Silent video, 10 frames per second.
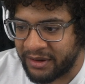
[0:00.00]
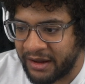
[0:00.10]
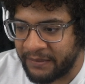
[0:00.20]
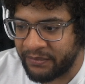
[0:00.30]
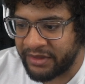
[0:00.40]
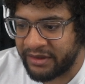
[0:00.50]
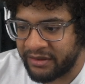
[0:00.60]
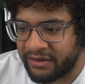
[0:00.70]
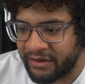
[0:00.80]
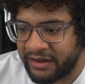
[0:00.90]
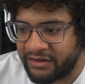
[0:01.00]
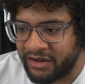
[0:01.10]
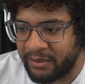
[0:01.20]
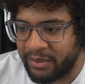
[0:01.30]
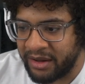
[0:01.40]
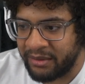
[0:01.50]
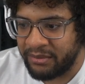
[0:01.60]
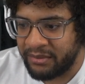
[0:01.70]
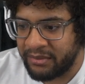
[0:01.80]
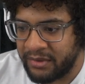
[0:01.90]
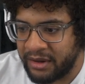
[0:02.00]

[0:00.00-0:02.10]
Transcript: Okay, so let's jump him.